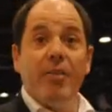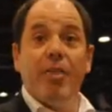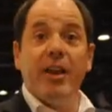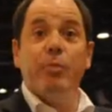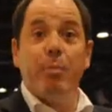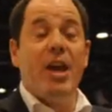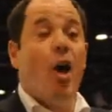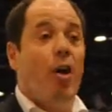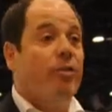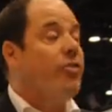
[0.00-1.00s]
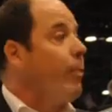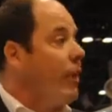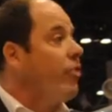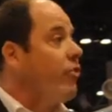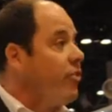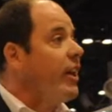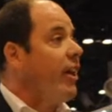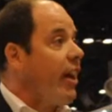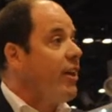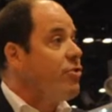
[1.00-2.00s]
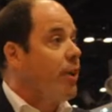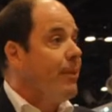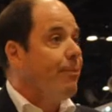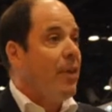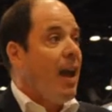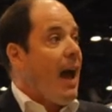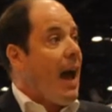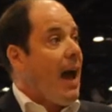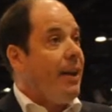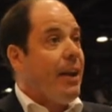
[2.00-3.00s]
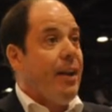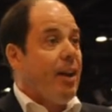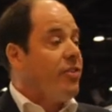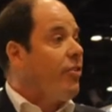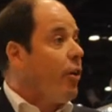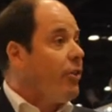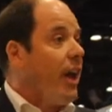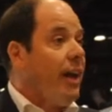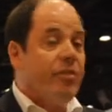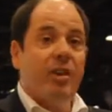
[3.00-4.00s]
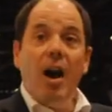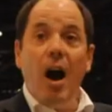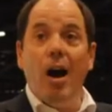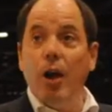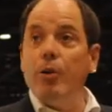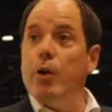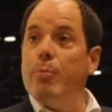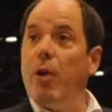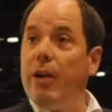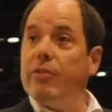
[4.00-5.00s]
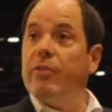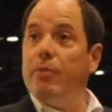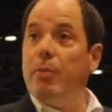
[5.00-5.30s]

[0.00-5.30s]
things beyond simply just the ticket and entry. And in Accesso's case, our low queue products,